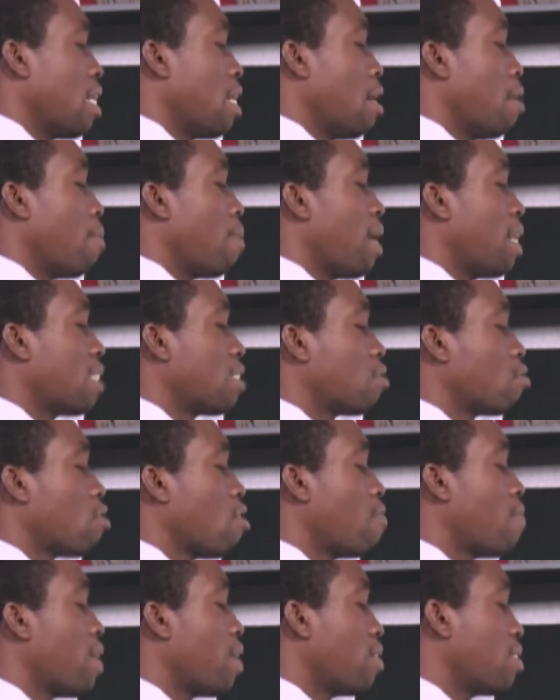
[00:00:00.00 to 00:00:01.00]
plus 12
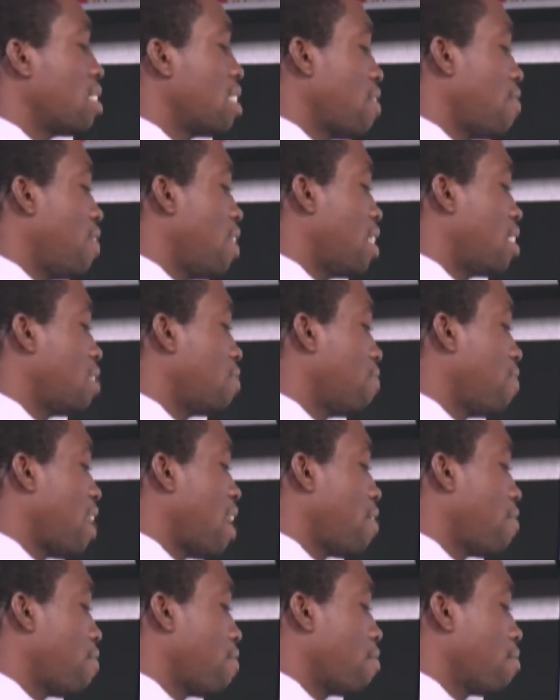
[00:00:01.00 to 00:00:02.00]
minus 7, that's
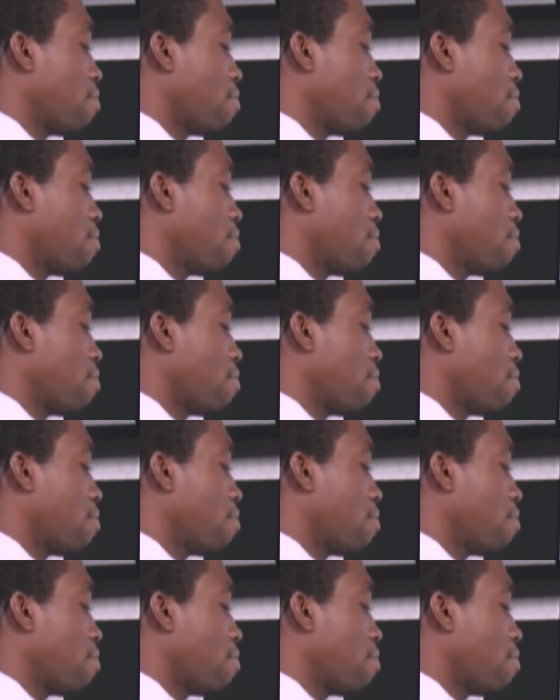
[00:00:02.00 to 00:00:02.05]
5,